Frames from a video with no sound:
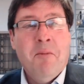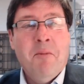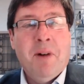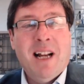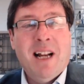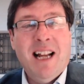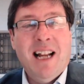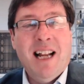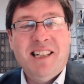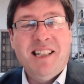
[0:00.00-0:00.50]

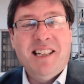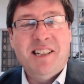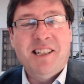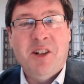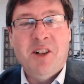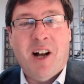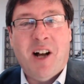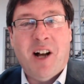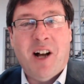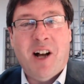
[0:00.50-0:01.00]
Well, listen,
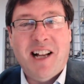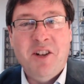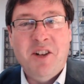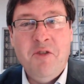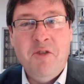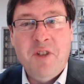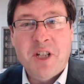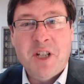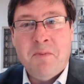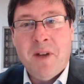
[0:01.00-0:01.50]
so I knew
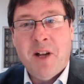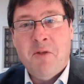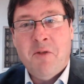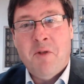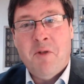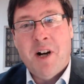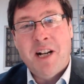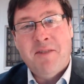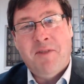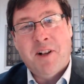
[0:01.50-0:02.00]
this would be a
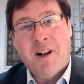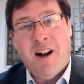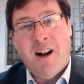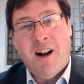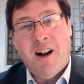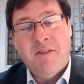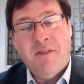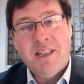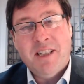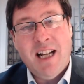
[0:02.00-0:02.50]
wonderful
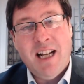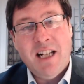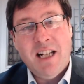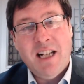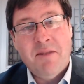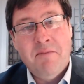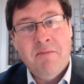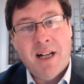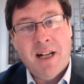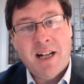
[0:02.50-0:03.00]

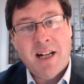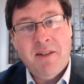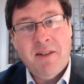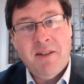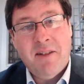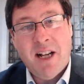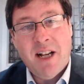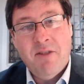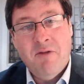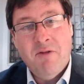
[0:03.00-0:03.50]
conversation, but if
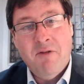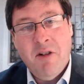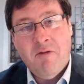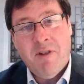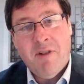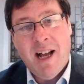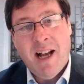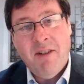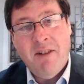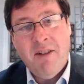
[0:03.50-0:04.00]
I can
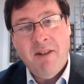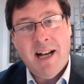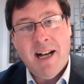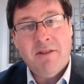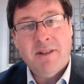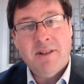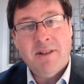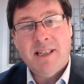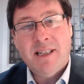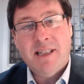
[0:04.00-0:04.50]
round
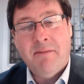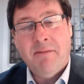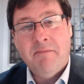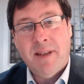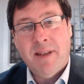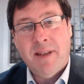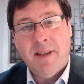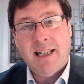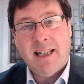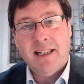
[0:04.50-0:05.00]
out on
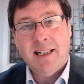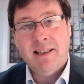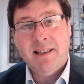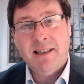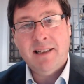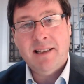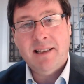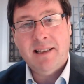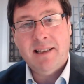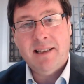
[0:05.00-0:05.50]
something
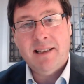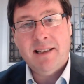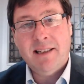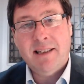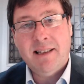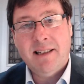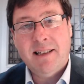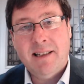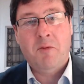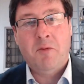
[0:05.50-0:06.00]
that, you
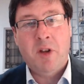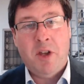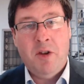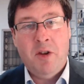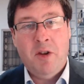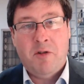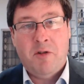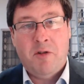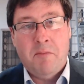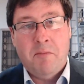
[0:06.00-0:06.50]
know,
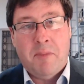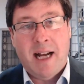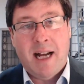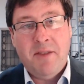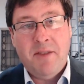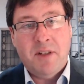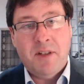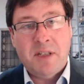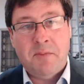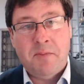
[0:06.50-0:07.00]
you
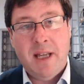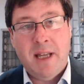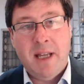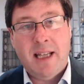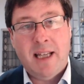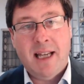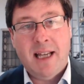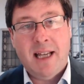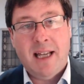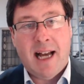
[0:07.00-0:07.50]
combine the
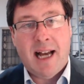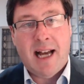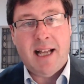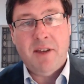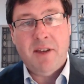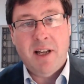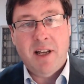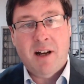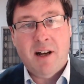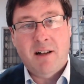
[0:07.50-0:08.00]
speaking and
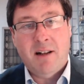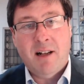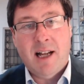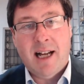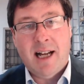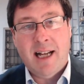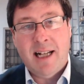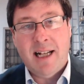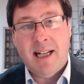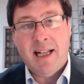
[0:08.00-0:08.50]
the
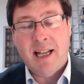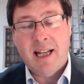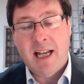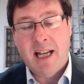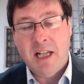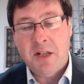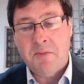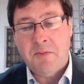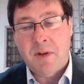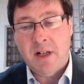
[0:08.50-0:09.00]
online
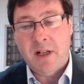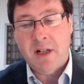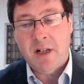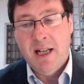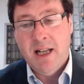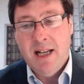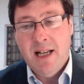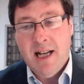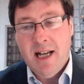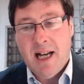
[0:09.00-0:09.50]
engagement.
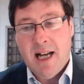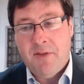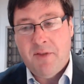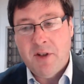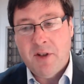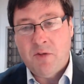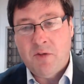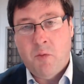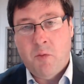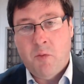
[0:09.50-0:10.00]
Mm-hmm. And if
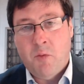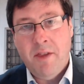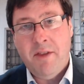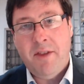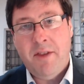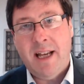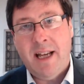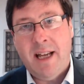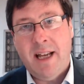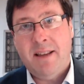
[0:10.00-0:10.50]
there's one
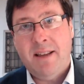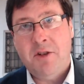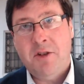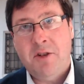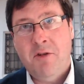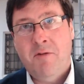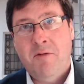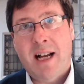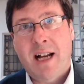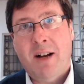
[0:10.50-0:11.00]
thing that
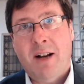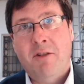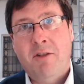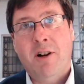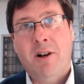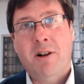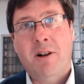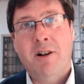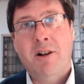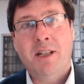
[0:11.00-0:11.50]
you've now
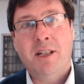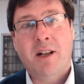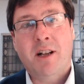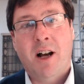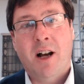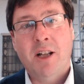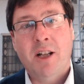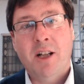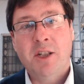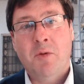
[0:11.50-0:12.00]
learned as a
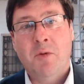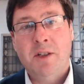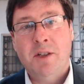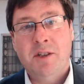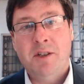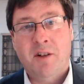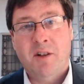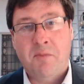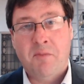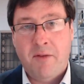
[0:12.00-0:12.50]
consequence
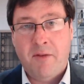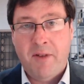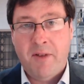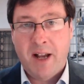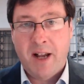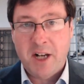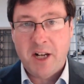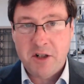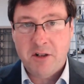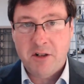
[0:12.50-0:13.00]
of
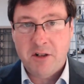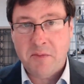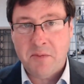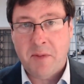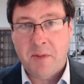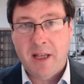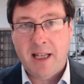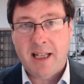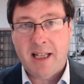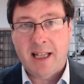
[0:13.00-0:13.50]
professional
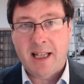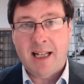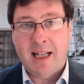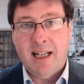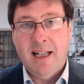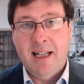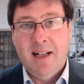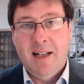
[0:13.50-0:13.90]
speaking